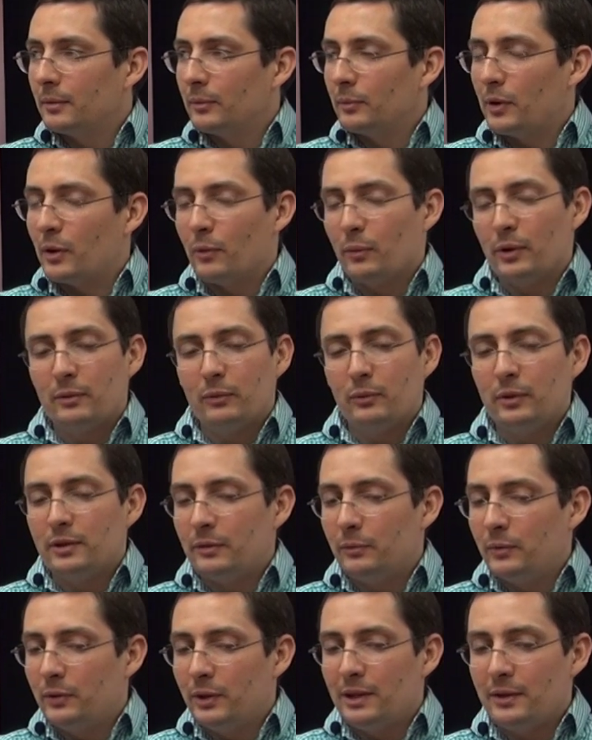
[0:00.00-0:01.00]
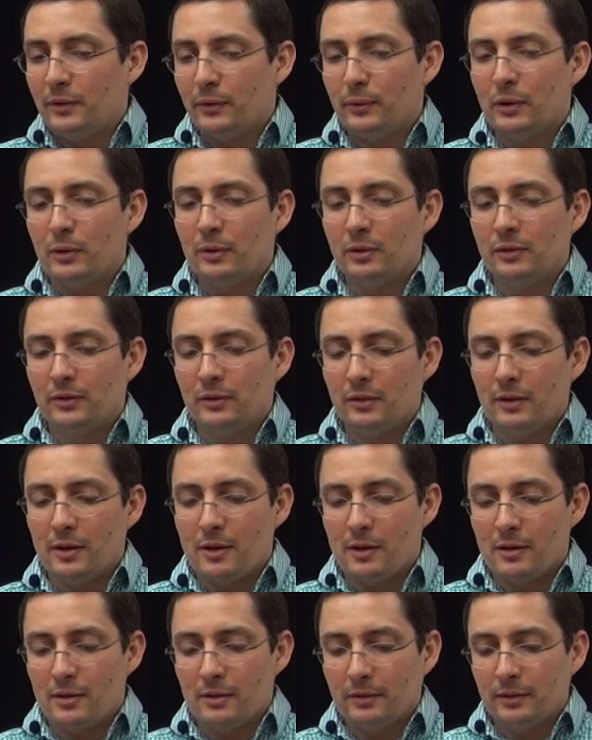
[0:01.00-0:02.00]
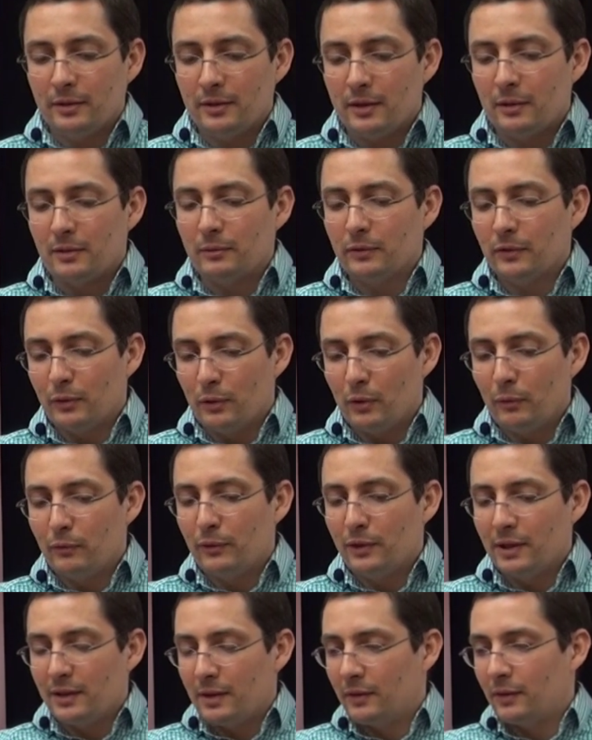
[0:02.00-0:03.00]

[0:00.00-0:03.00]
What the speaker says: Well, we're really thrilled. So hopefully,